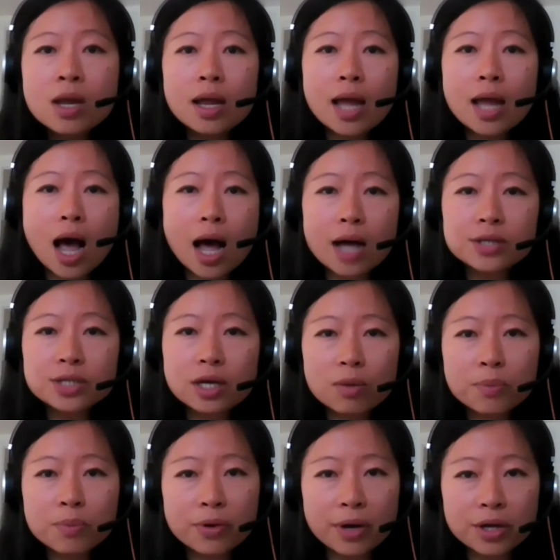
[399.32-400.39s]
Agile
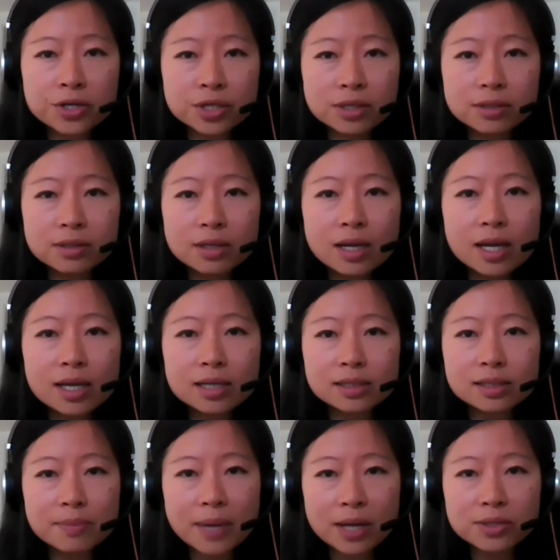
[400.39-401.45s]
operation is
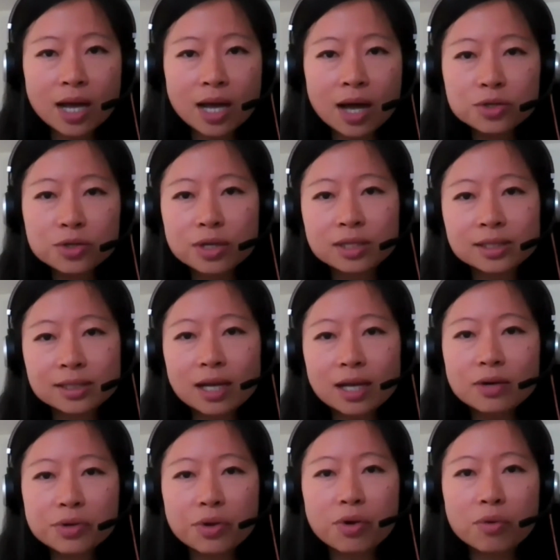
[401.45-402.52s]
about how to
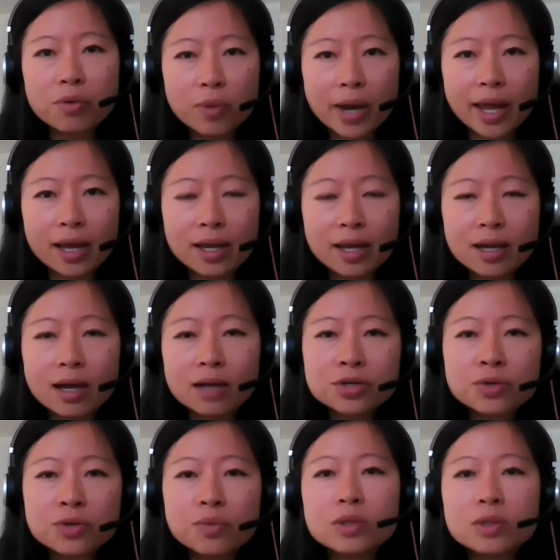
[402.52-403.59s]
accelerate your way
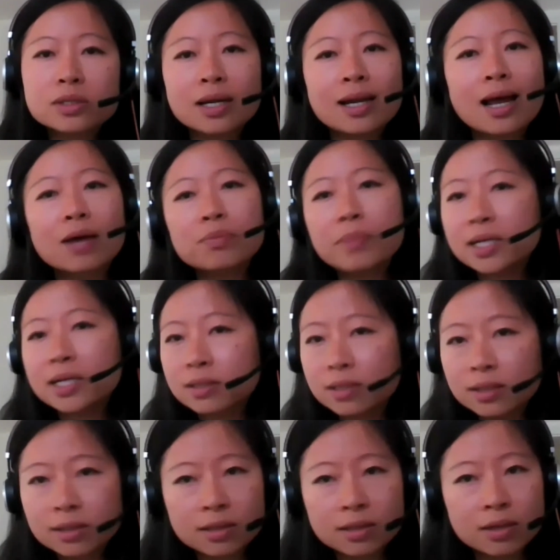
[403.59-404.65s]
towards cloud-based
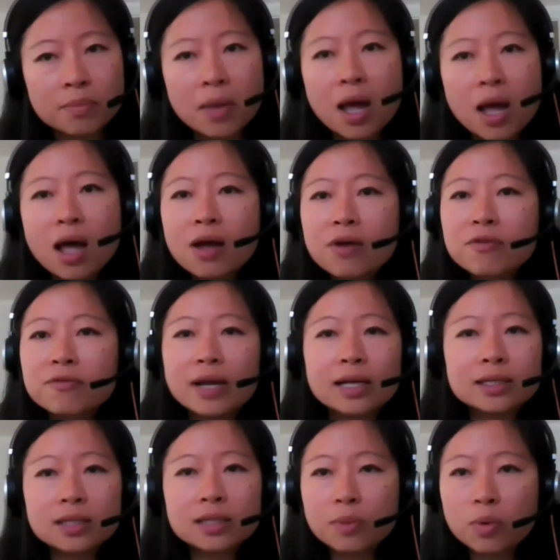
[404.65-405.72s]
system,
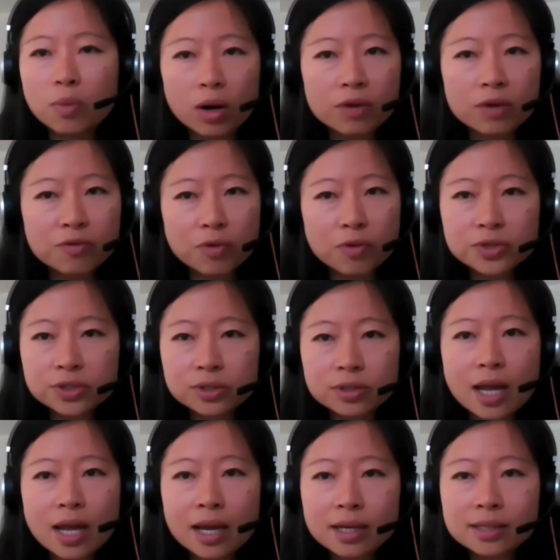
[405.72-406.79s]
flexible workforce,
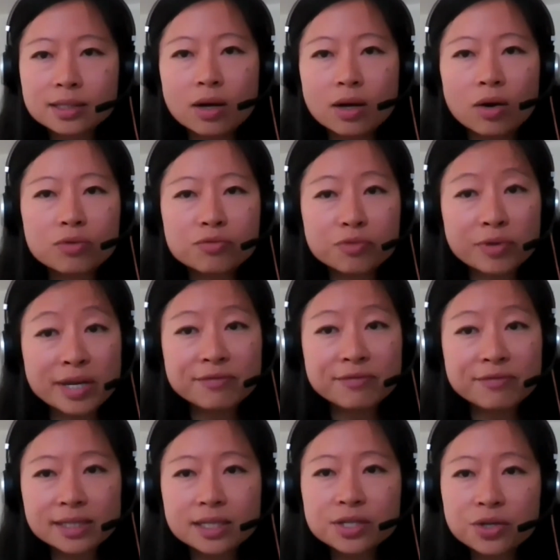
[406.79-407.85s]
and
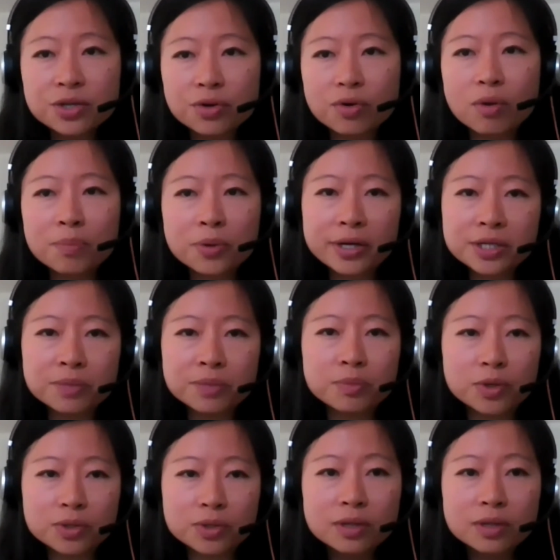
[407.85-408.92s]
revisit your operating
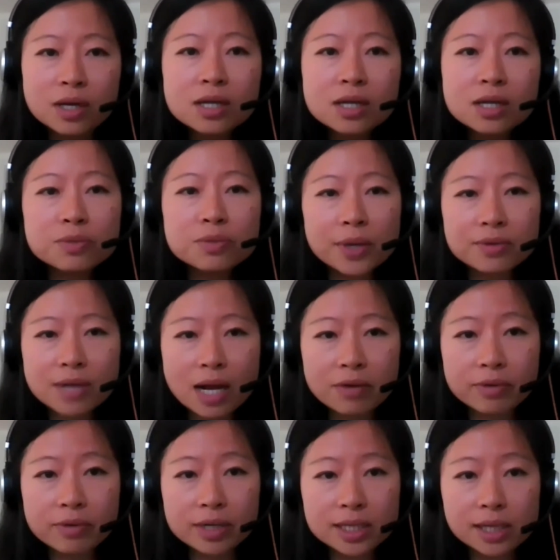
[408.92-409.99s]
model to build that
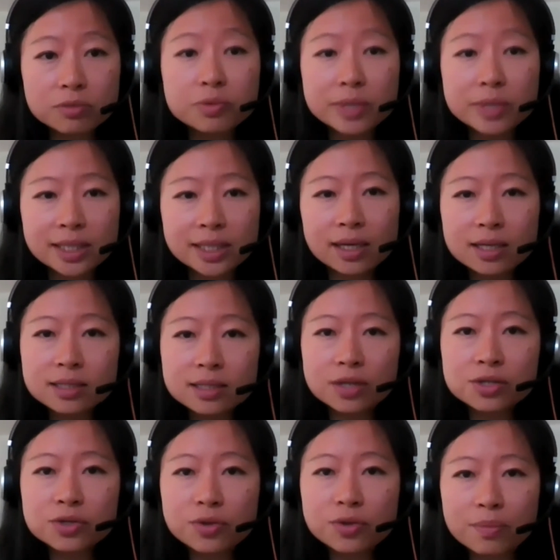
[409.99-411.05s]
resilience
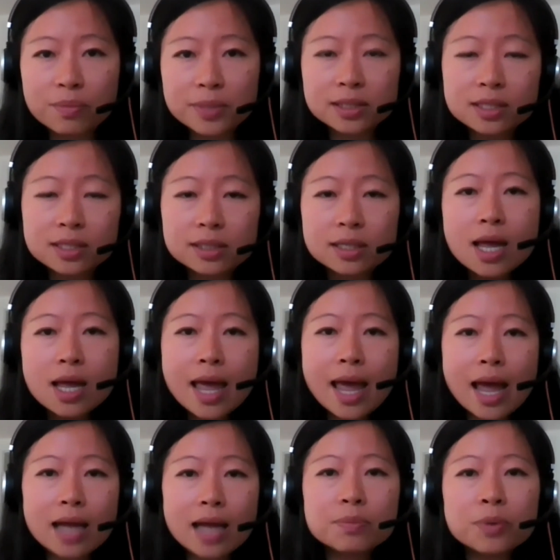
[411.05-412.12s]
into your business.
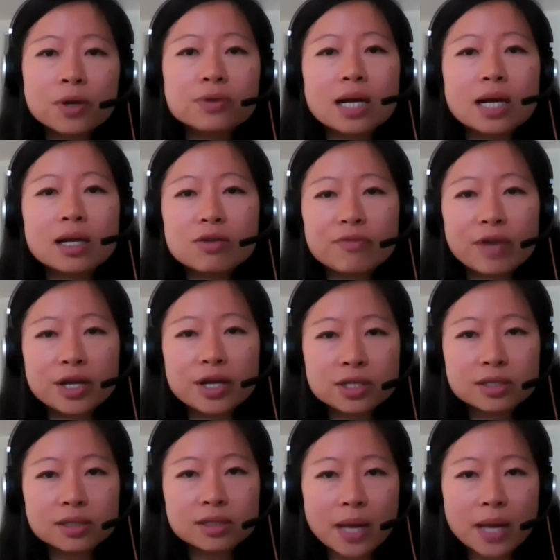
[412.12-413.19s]
And product innovation
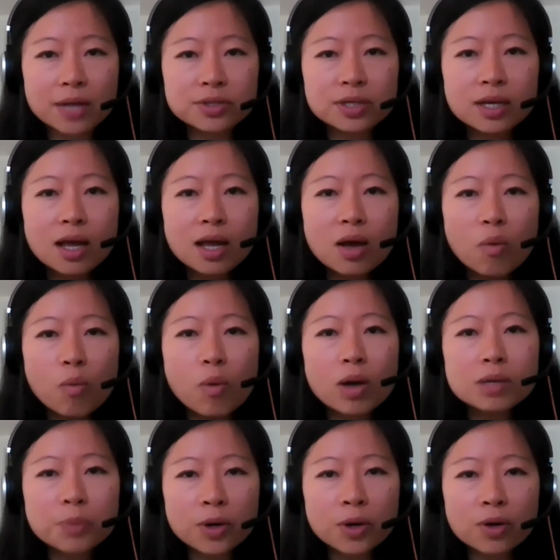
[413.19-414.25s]
is about what
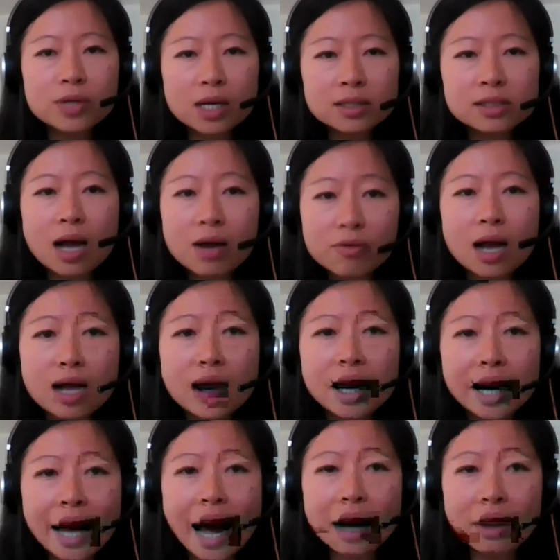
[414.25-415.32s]
products are
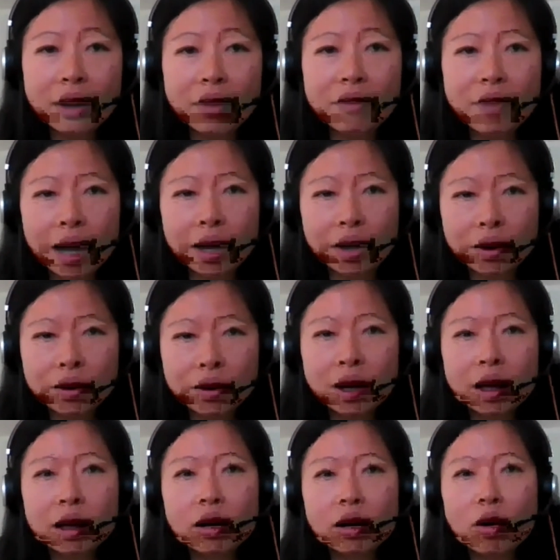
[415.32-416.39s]
really adding value
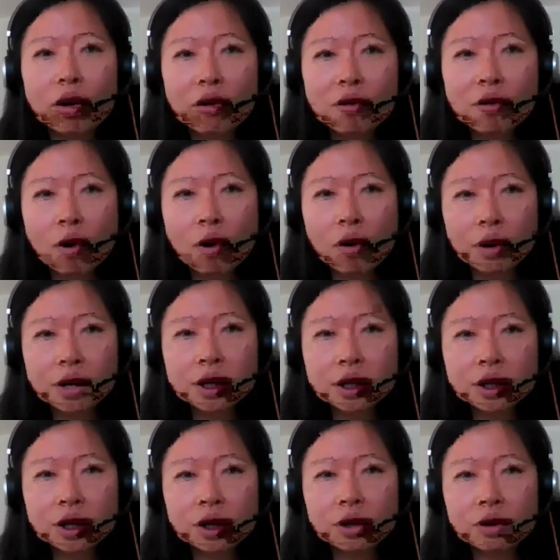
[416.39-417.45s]
in the going forward
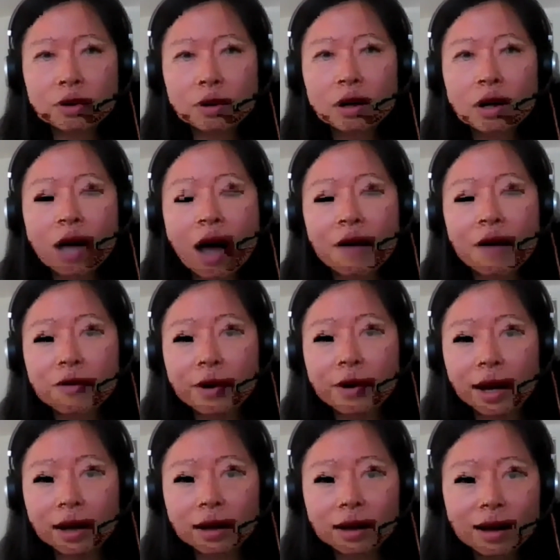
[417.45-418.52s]
to
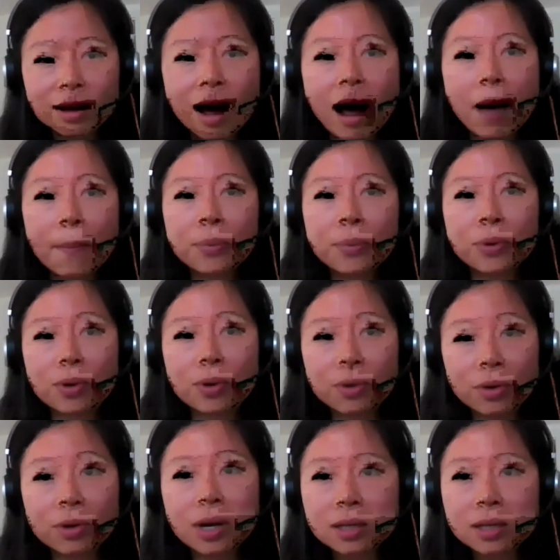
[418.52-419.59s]
covering up your
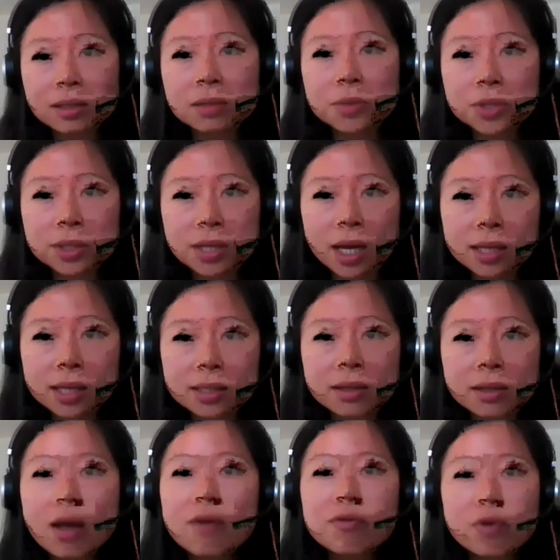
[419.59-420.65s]
customers' needs.
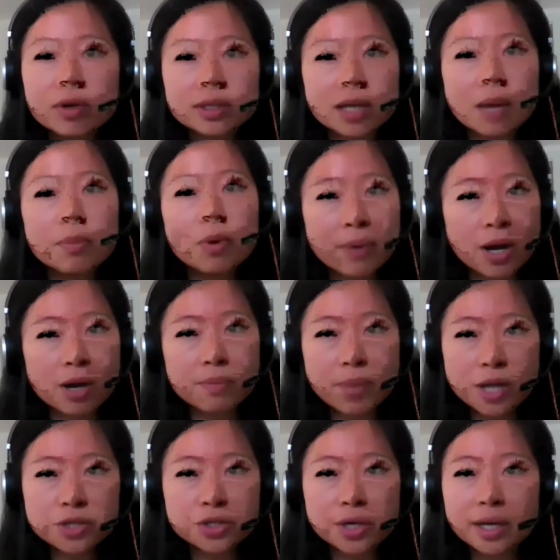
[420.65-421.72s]
For example,
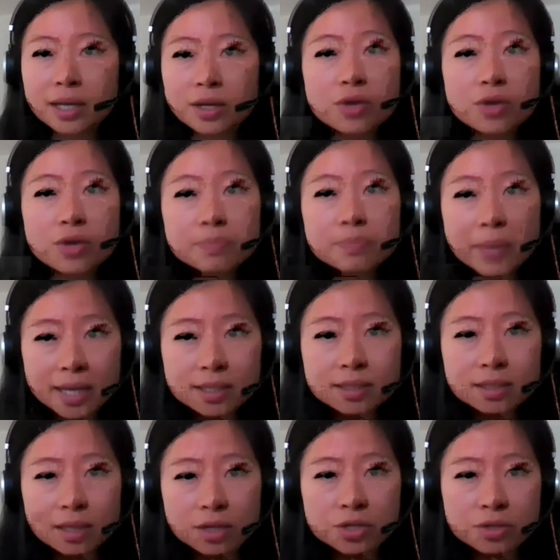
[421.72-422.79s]
parametric and
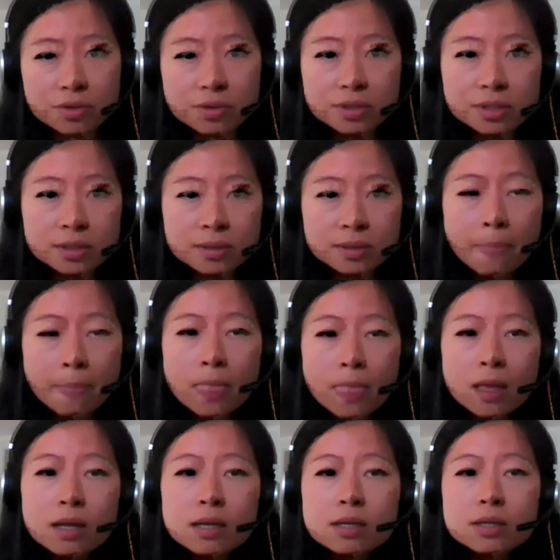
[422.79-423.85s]
use-based insurance.
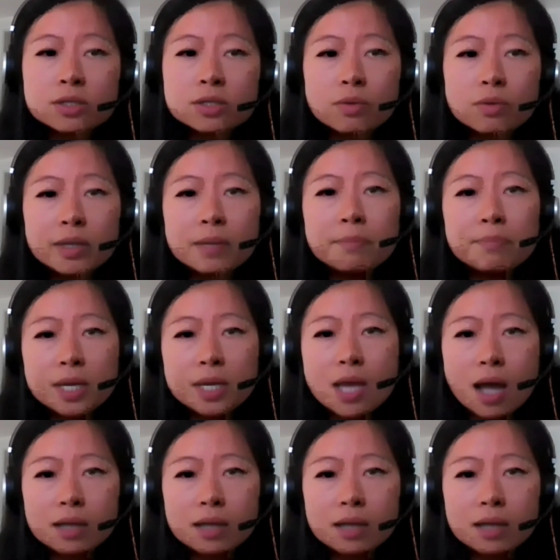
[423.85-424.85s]
So within Beyond, the